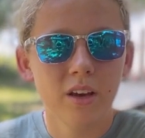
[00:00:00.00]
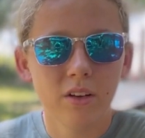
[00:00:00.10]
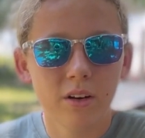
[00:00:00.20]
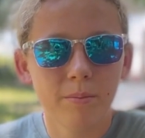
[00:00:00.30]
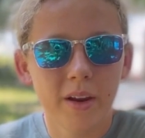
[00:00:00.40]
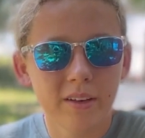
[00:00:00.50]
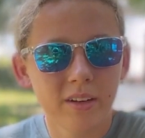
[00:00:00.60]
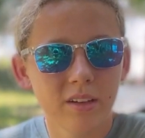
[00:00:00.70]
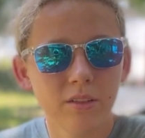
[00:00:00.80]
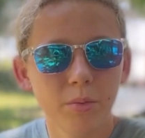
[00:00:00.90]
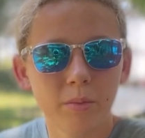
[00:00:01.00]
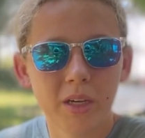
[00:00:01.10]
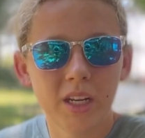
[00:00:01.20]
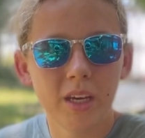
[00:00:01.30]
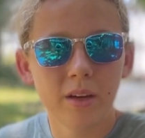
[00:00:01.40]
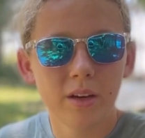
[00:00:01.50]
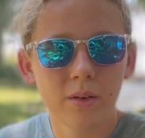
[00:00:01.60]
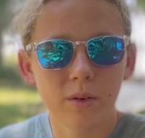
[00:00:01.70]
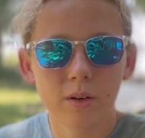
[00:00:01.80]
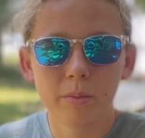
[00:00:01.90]
Her neck's not super meaty,
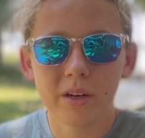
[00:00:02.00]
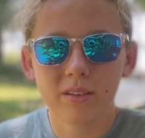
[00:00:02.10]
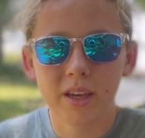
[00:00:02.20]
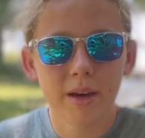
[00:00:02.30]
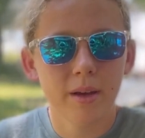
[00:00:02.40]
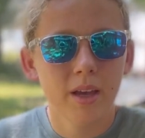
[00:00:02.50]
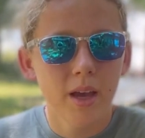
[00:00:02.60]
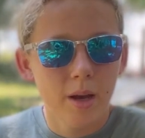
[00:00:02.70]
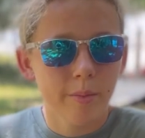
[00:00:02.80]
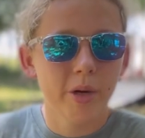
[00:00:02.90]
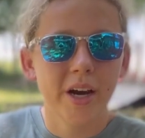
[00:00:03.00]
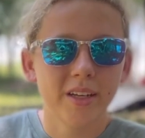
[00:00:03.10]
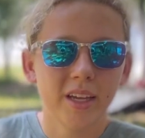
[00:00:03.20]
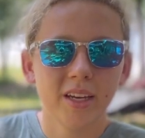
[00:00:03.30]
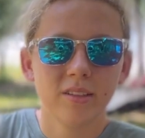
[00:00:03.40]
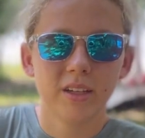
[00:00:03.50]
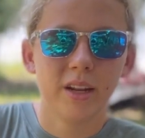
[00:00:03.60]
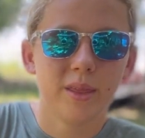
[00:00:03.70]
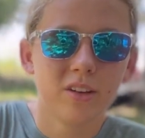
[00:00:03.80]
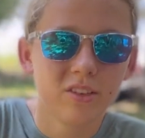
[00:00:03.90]
or her brisket, but like I said, I
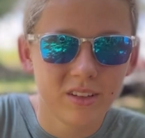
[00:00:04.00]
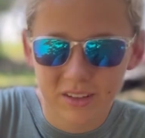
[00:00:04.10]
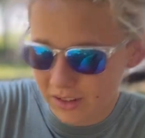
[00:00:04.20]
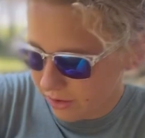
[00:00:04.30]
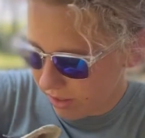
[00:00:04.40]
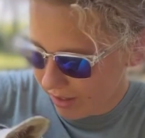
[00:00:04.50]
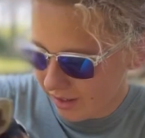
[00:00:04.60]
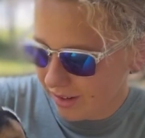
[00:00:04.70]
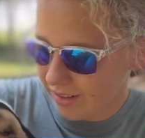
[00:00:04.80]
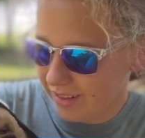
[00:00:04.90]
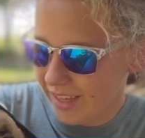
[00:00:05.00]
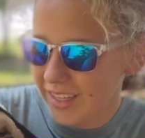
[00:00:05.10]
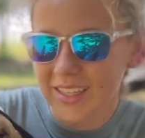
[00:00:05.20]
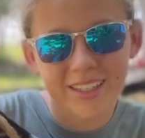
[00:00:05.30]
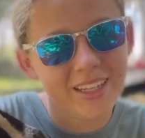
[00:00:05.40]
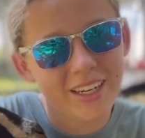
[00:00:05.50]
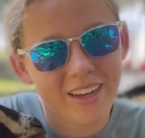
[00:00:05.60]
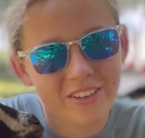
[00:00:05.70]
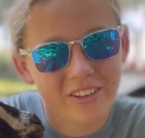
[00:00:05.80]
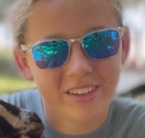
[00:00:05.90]
think she's in her lanky
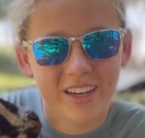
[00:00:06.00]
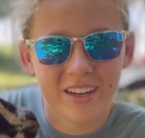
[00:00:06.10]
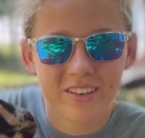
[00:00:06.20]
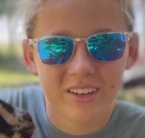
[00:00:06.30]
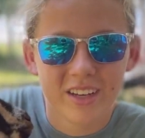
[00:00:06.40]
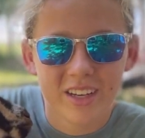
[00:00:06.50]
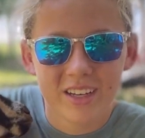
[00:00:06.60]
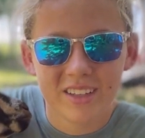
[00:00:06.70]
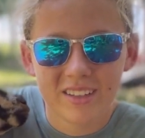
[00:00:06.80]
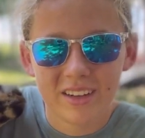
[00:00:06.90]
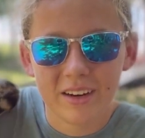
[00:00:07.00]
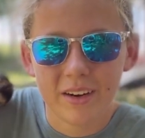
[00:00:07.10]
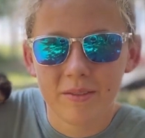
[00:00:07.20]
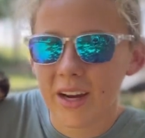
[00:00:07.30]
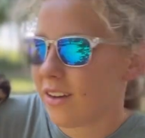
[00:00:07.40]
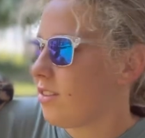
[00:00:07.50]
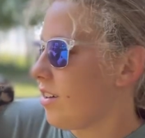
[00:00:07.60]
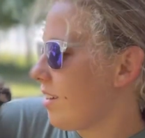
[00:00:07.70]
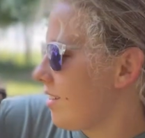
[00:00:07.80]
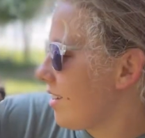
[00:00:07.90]
teenager stage. So I'm not
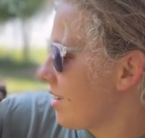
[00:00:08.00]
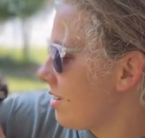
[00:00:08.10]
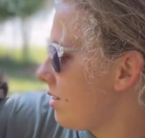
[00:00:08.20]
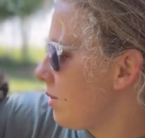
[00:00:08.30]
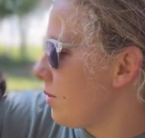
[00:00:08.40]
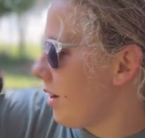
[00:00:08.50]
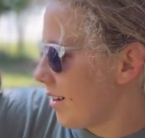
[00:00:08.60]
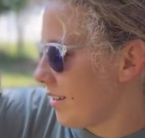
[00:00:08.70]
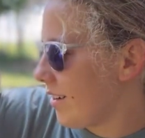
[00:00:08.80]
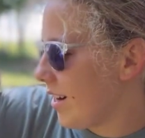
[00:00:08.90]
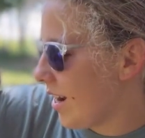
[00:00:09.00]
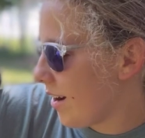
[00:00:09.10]
judging her too hard right now.